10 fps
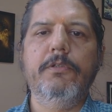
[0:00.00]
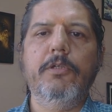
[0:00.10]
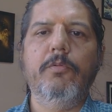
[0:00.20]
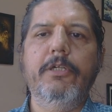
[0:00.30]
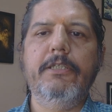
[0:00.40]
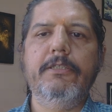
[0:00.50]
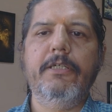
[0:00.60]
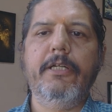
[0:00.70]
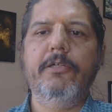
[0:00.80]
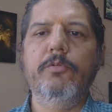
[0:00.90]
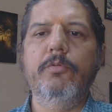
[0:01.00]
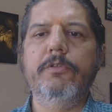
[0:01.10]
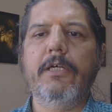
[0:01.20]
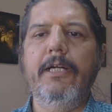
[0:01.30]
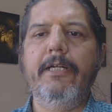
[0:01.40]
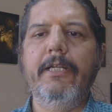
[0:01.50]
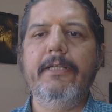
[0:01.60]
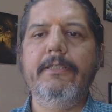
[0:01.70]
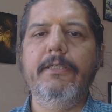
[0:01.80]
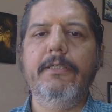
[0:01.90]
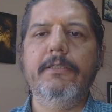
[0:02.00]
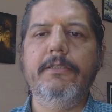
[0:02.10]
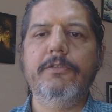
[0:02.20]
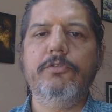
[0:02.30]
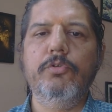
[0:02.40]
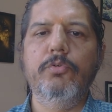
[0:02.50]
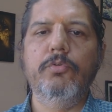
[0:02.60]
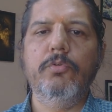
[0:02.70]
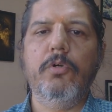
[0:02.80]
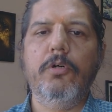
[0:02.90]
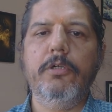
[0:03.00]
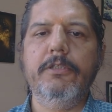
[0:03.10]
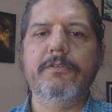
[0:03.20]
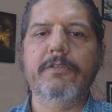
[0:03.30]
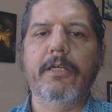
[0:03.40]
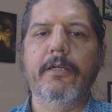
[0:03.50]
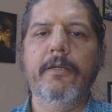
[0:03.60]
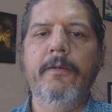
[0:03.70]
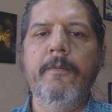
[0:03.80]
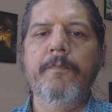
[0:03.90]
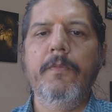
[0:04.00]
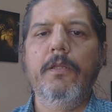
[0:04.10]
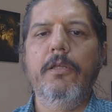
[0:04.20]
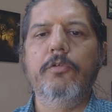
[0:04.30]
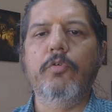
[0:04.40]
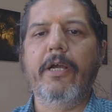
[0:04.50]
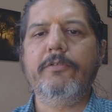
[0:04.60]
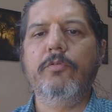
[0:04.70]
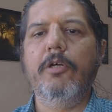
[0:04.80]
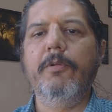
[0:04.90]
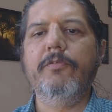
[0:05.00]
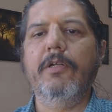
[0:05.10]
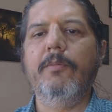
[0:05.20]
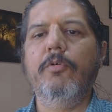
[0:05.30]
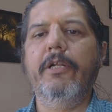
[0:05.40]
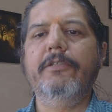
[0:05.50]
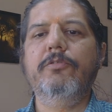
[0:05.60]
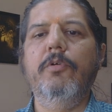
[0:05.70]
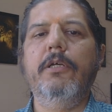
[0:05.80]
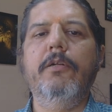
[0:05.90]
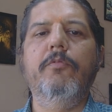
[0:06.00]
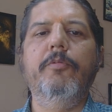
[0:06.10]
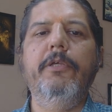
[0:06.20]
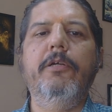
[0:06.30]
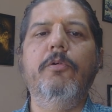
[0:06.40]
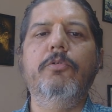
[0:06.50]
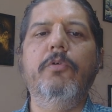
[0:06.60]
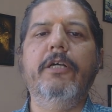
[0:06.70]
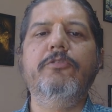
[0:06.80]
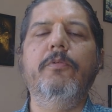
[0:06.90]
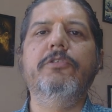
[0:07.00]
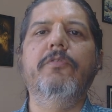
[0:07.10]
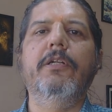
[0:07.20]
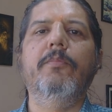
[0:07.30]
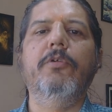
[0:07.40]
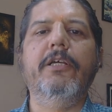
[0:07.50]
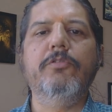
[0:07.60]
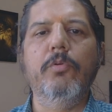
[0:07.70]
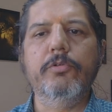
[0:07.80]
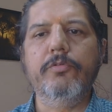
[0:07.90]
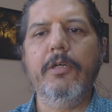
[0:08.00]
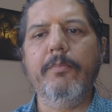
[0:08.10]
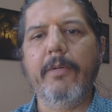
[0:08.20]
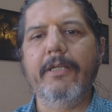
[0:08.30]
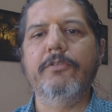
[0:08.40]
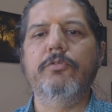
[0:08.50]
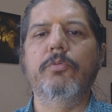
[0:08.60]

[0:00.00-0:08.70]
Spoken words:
The only thing that I do is I take this 2 on this side. So x square plus 1 upon x square would be equal to x plus 1 upon x whole square minus 2.